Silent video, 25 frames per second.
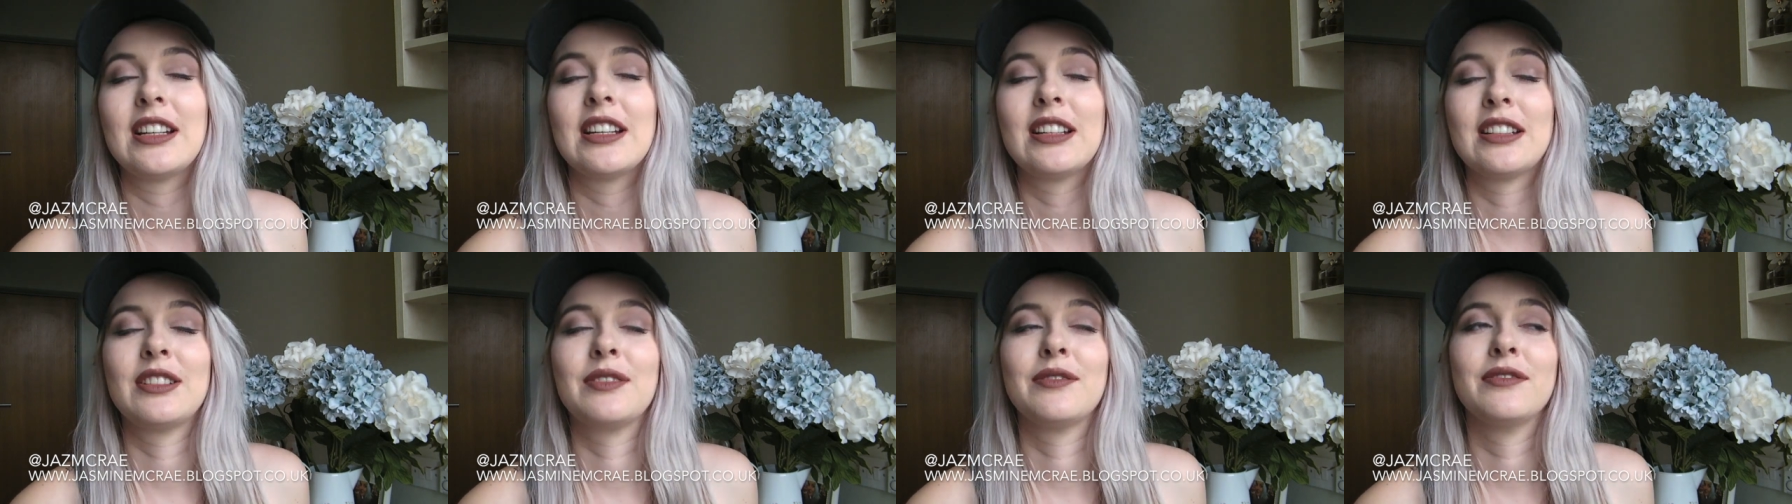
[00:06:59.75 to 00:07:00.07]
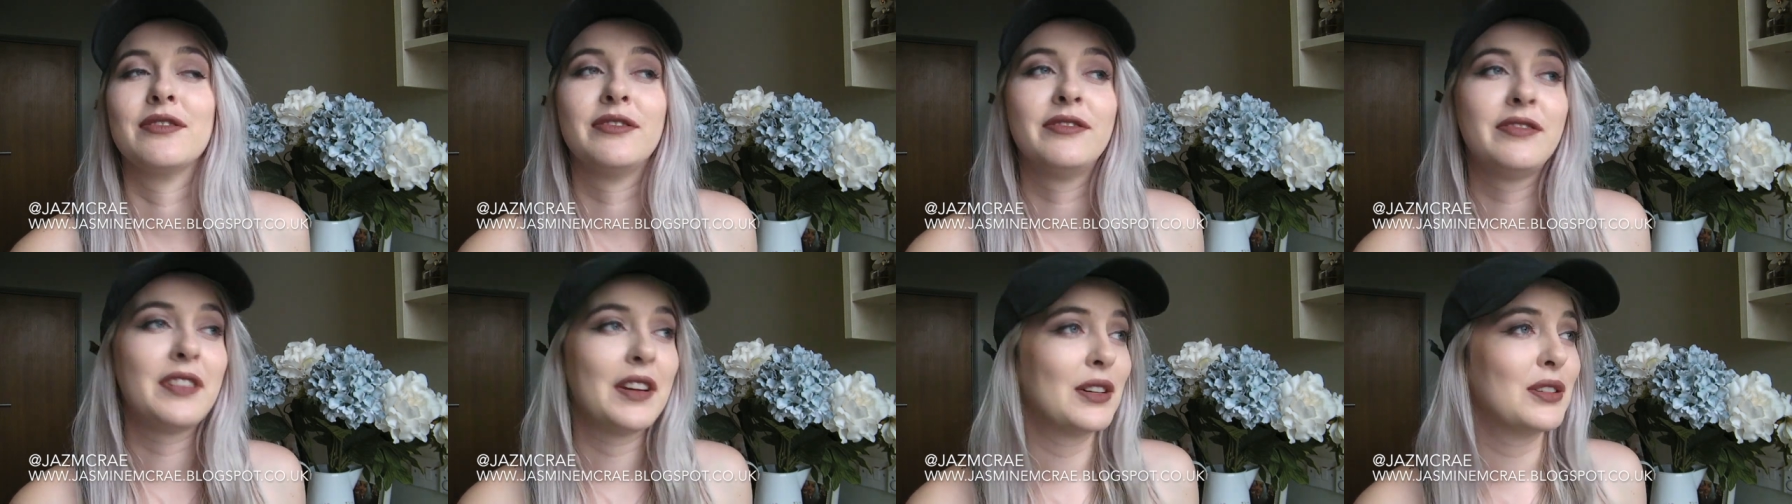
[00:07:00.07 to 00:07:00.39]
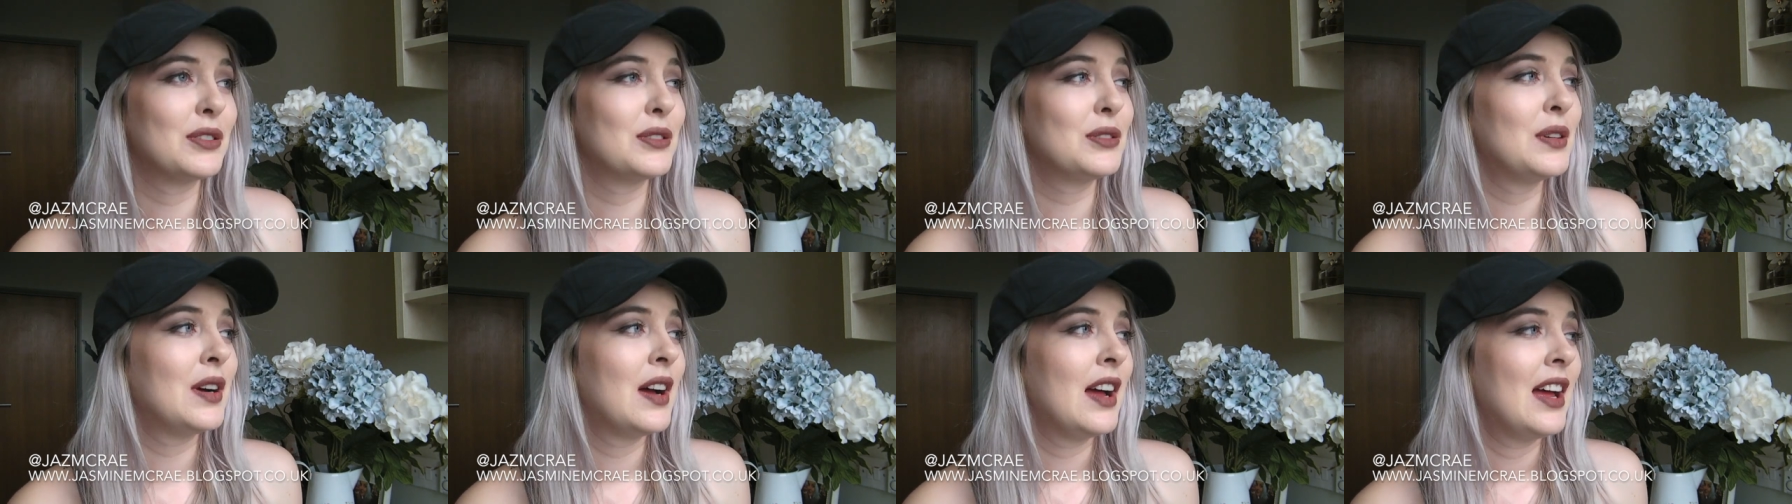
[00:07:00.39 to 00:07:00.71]
and I
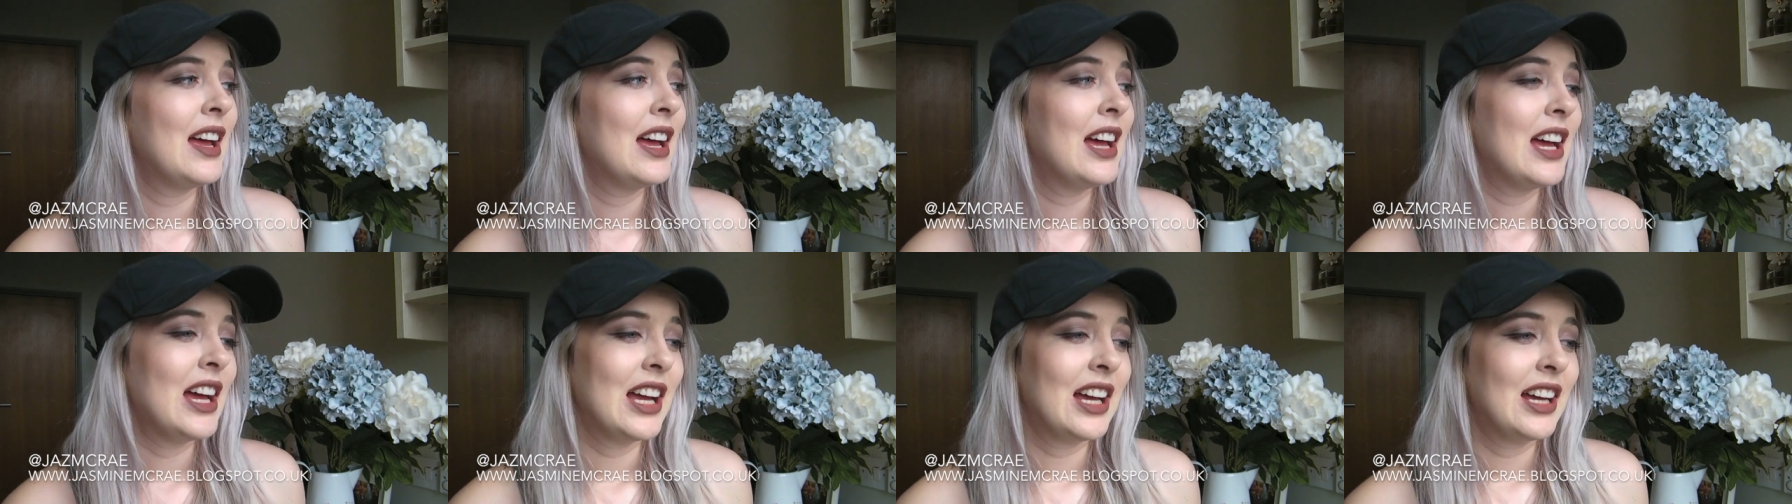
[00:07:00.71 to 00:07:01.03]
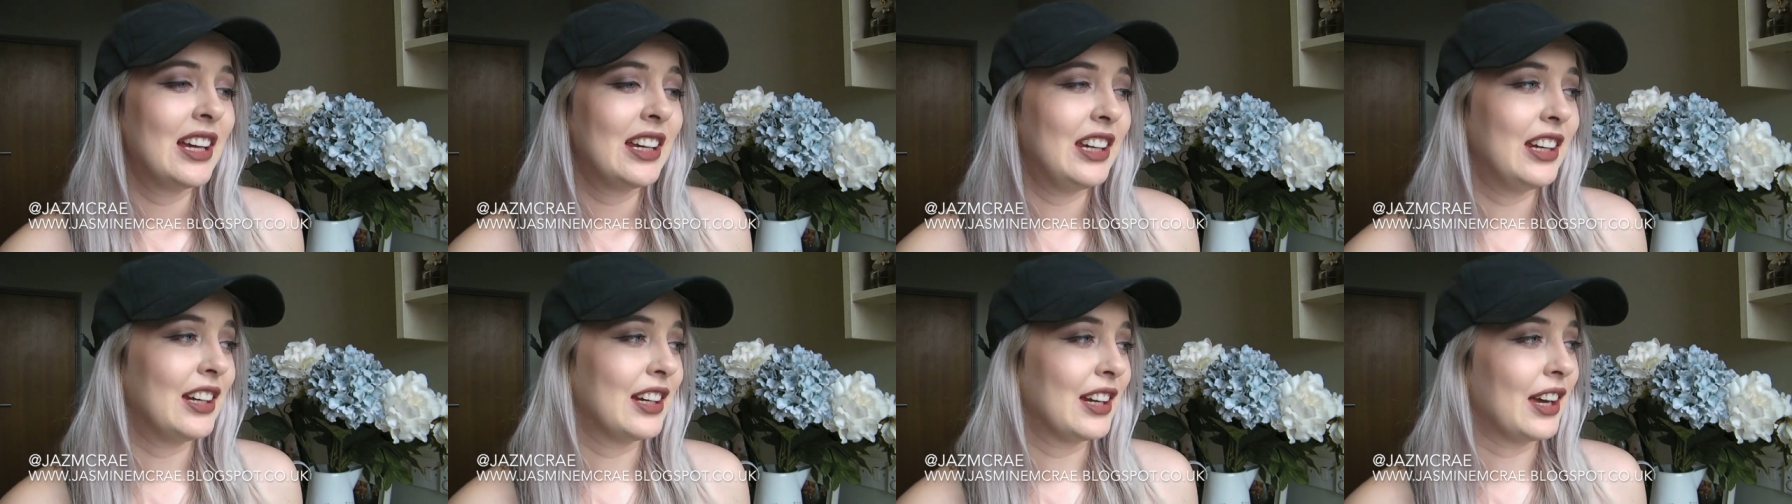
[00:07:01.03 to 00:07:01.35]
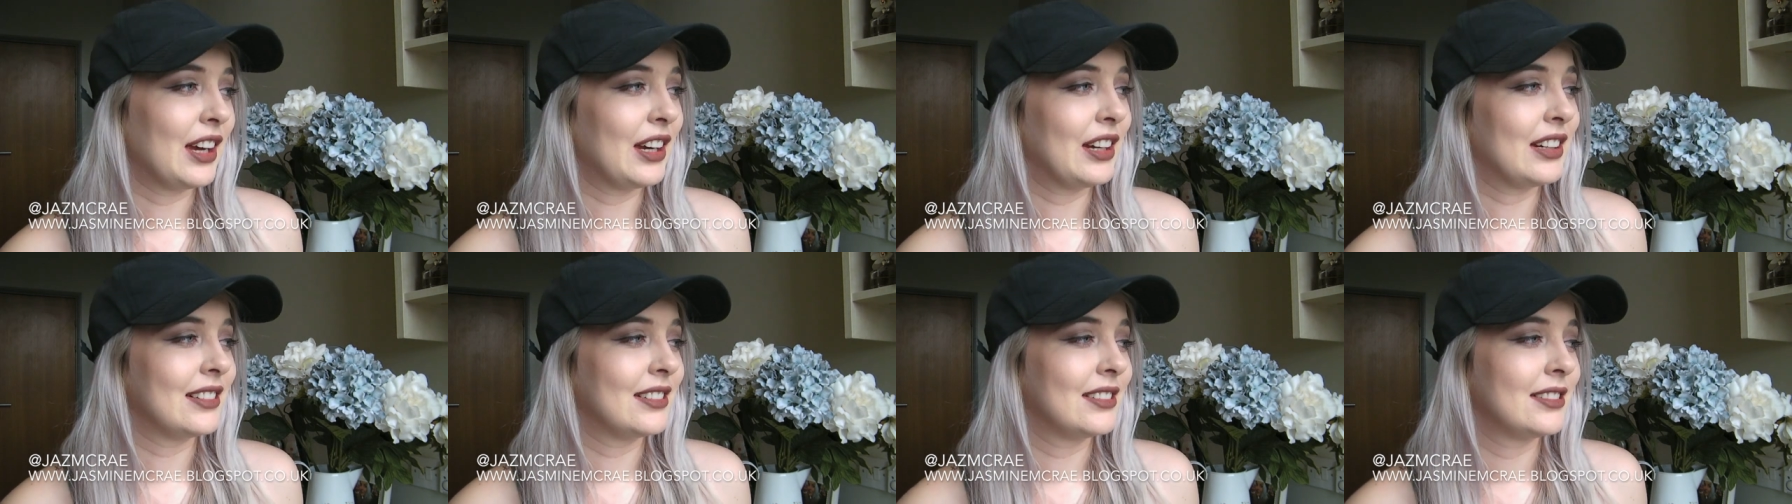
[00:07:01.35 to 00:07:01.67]
feel, you
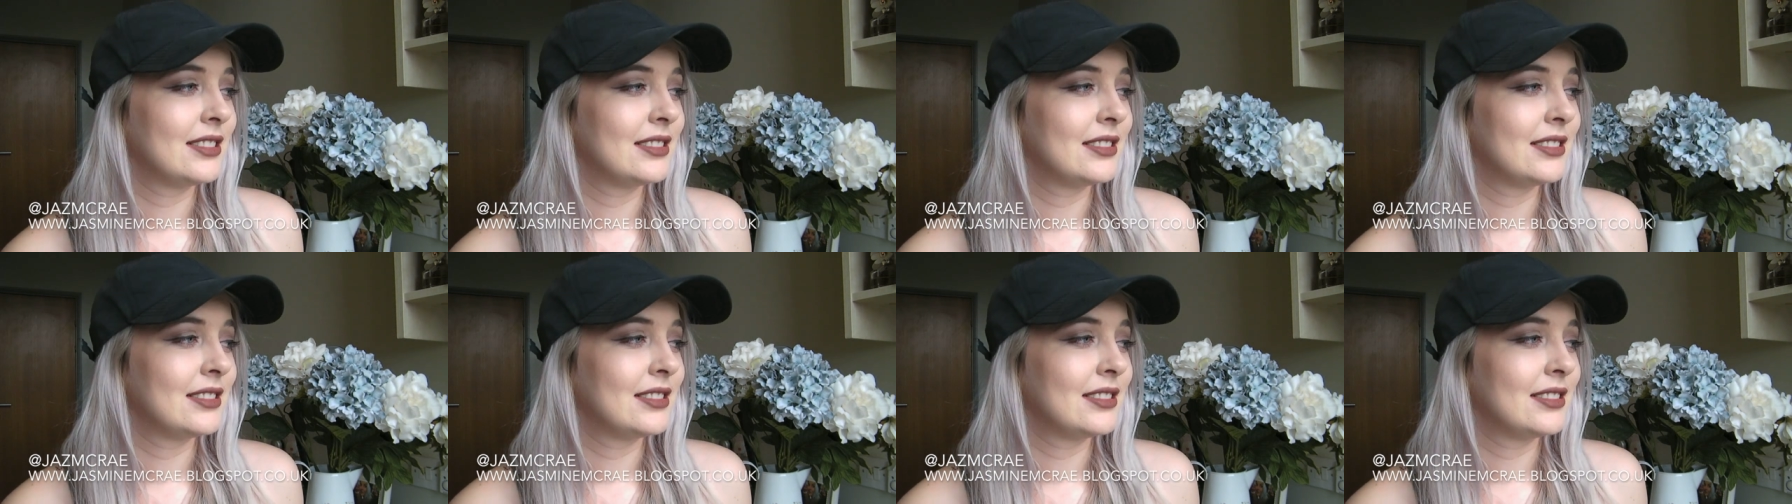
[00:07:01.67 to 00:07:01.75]
know,